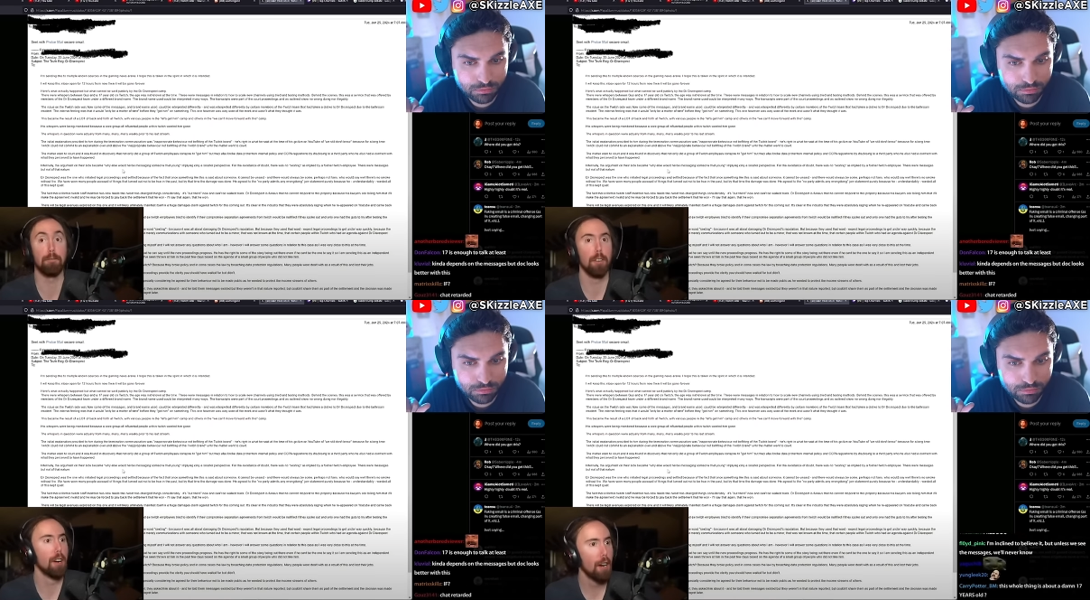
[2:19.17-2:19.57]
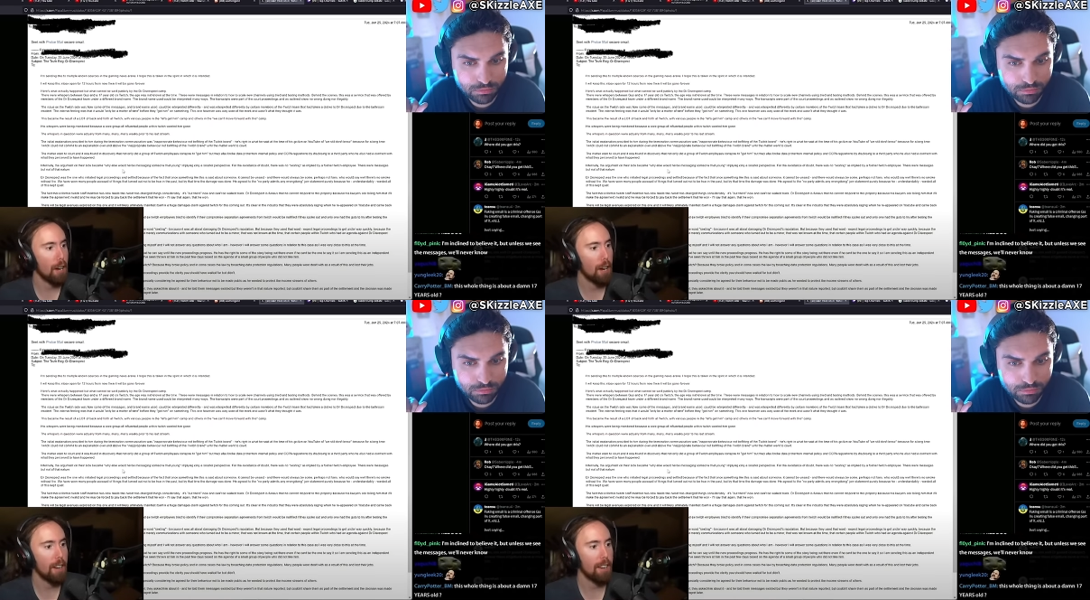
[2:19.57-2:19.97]
Speaker 1: if.
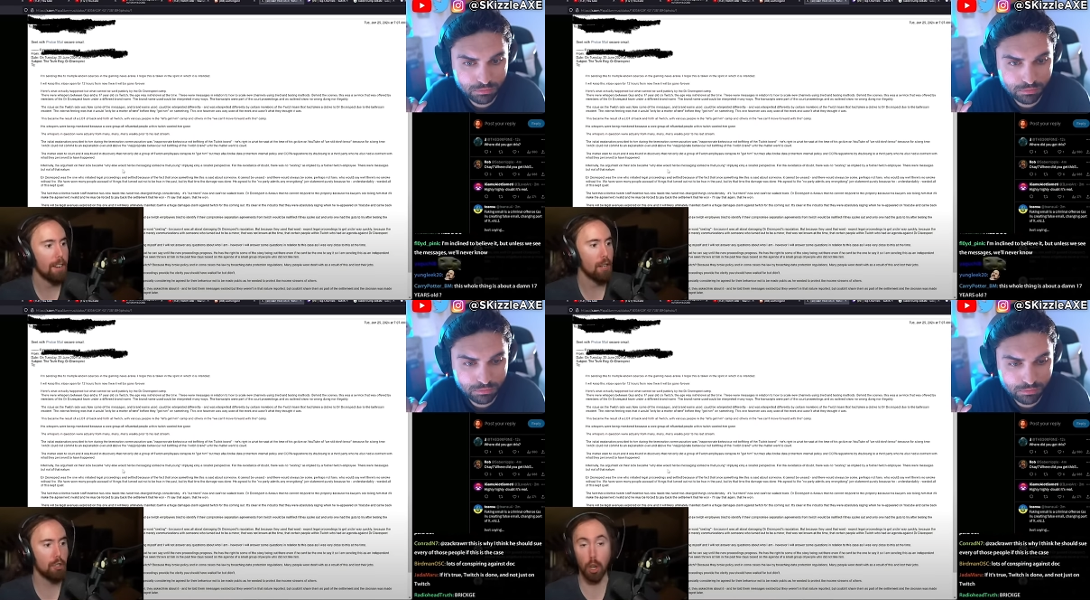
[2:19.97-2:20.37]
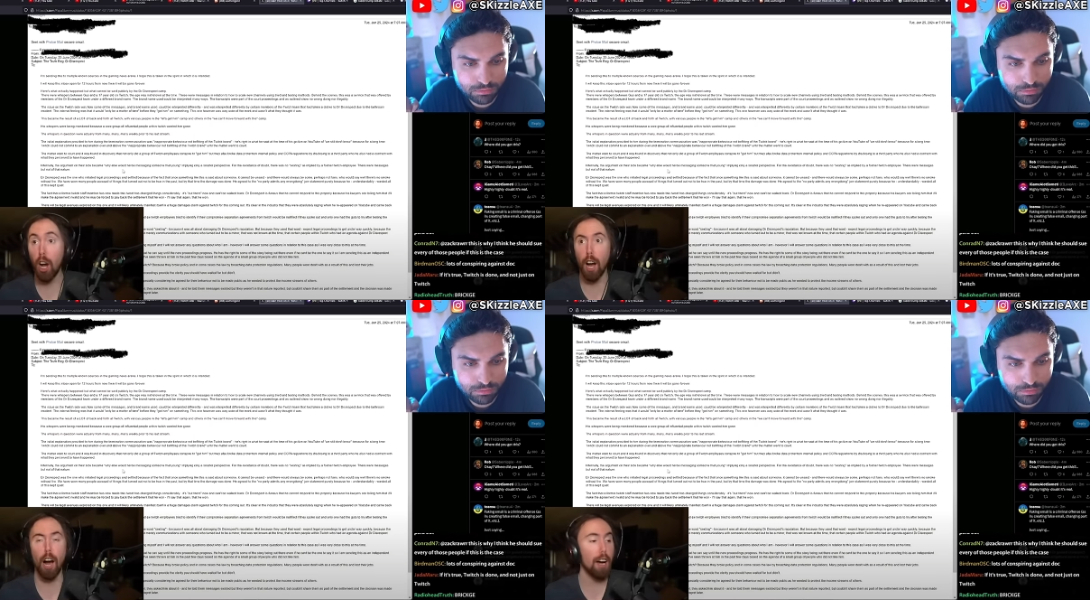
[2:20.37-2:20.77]

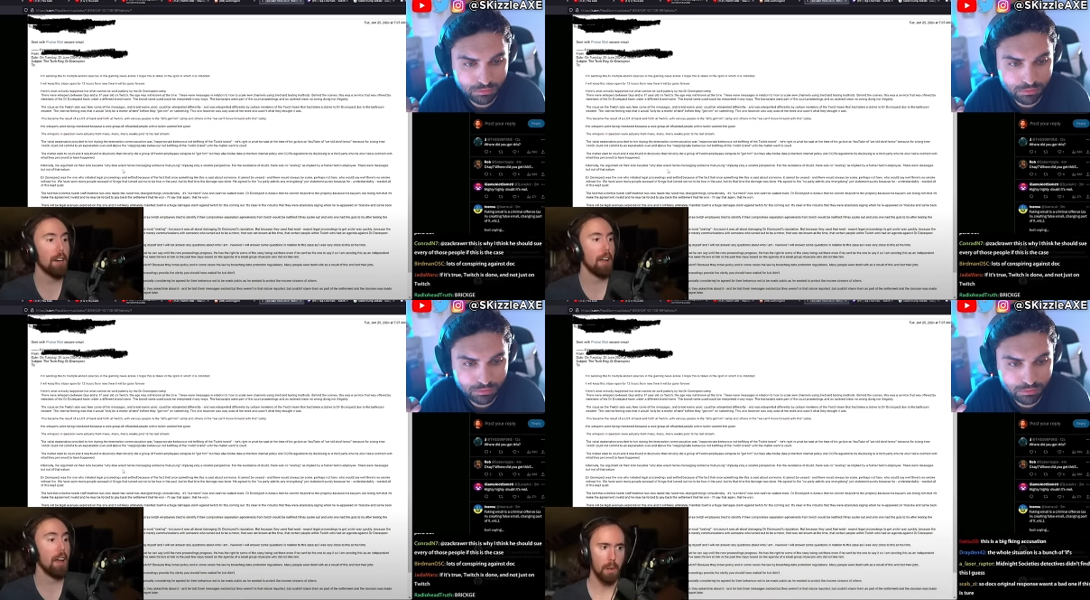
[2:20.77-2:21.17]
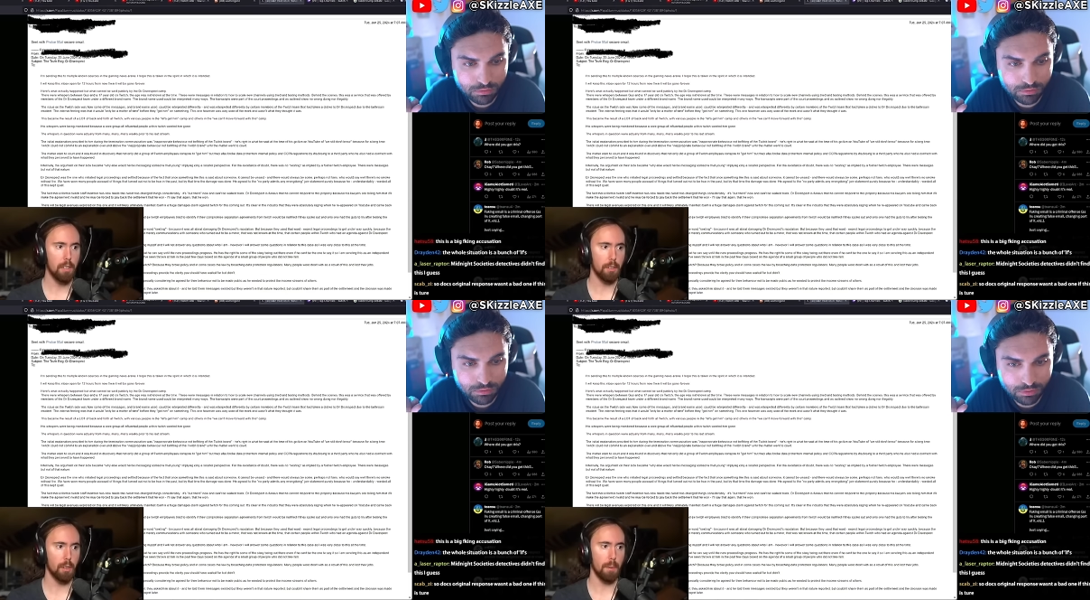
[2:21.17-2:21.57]
Duh.
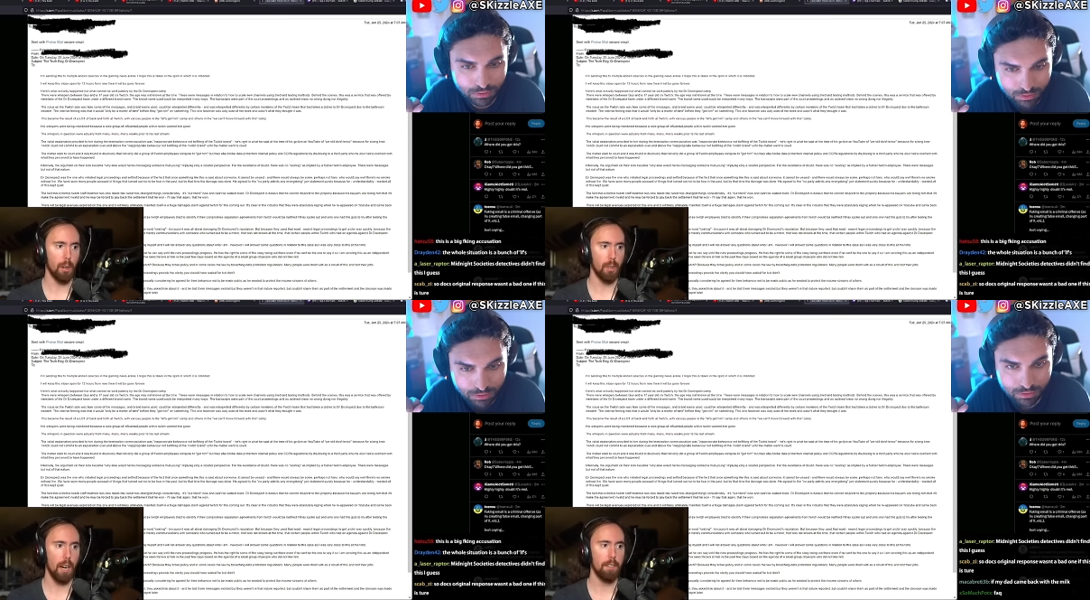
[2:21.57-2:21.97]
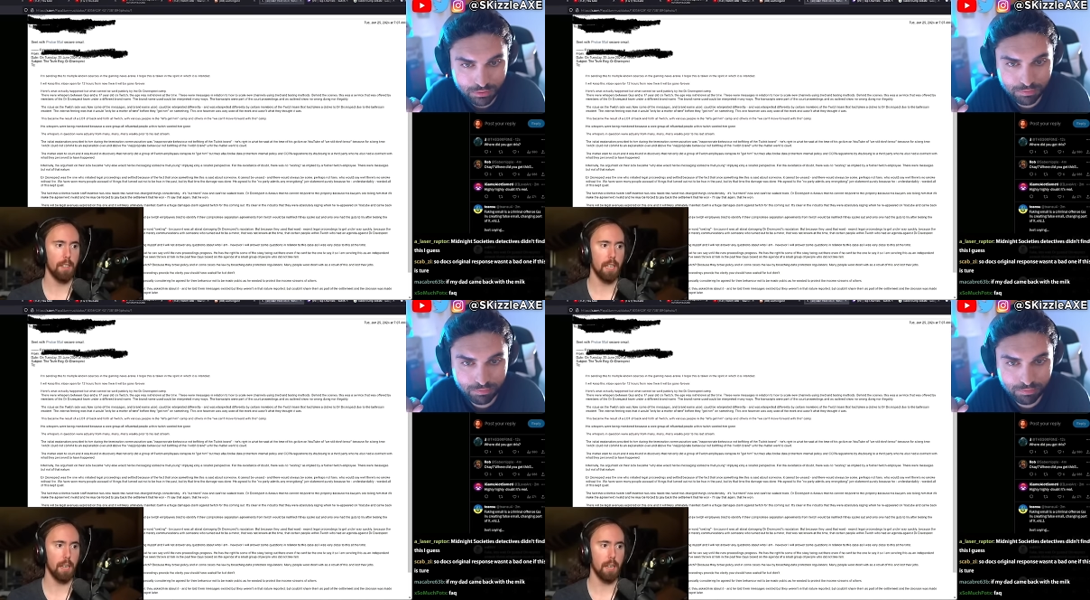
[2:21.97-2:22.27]
Read the third paragraph.